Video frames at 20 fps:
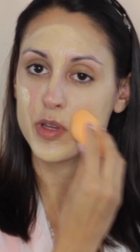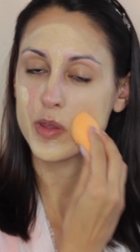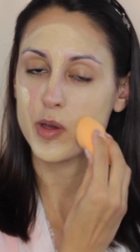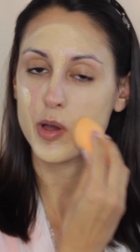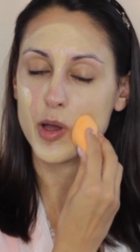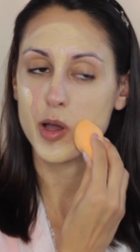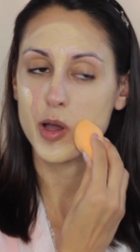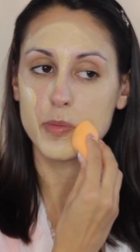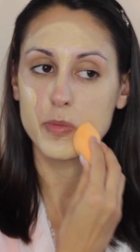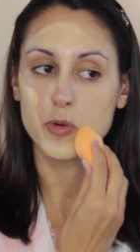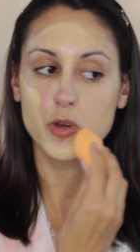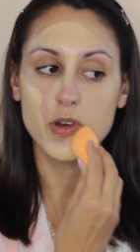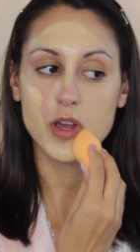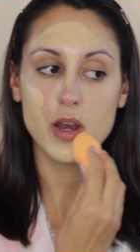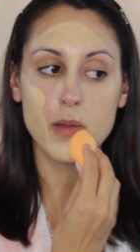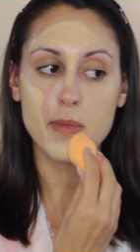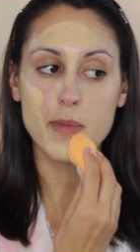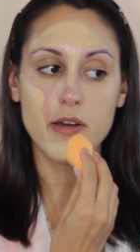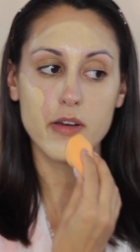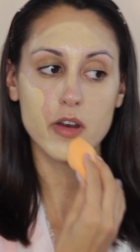with a
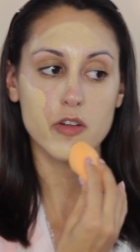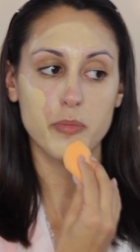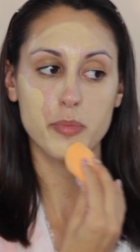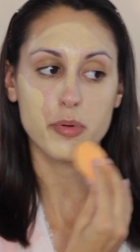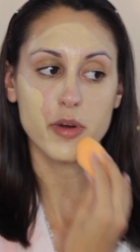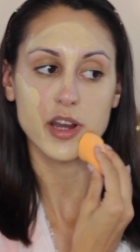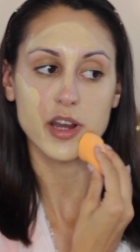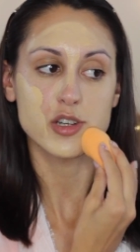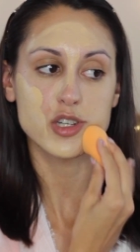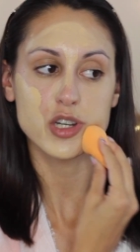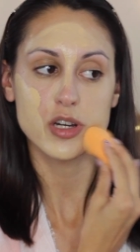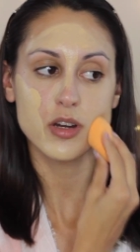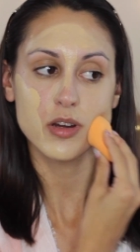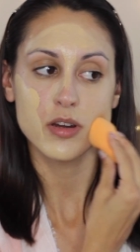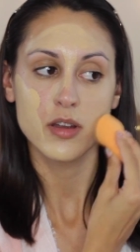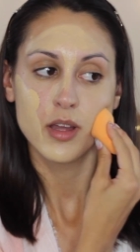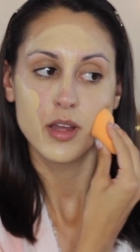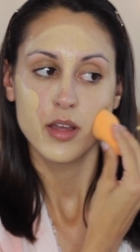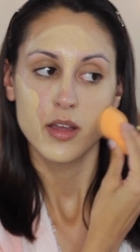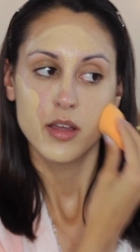good amount of
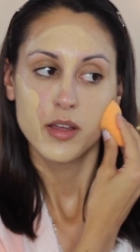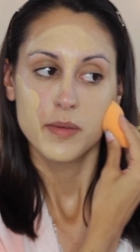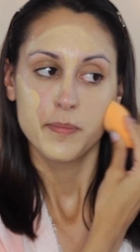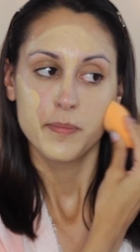pressure